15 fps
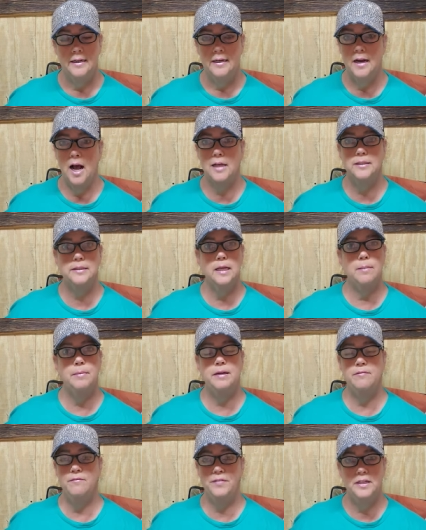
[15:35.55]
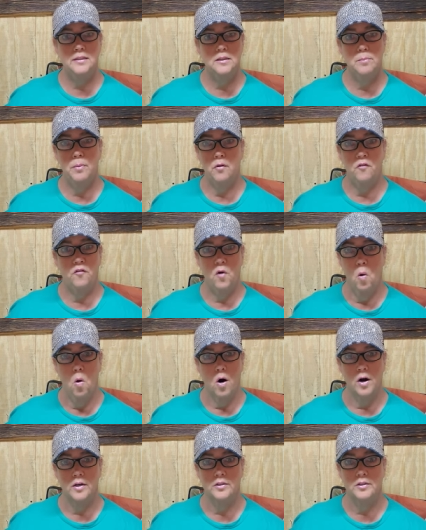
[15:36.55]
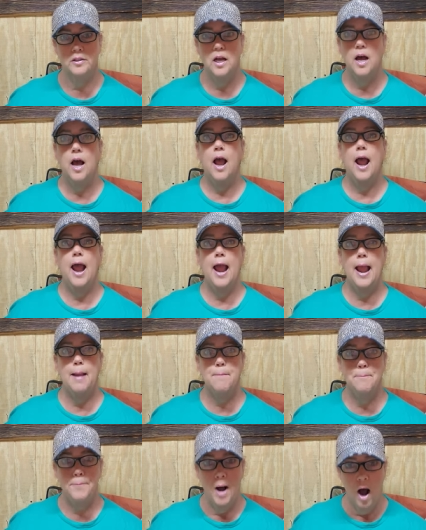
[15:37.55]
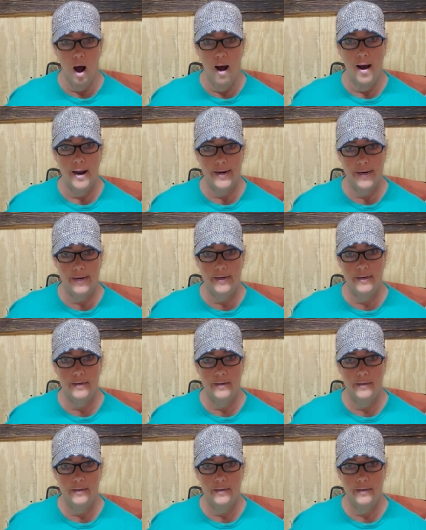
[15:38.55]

Not some invisible force. A body.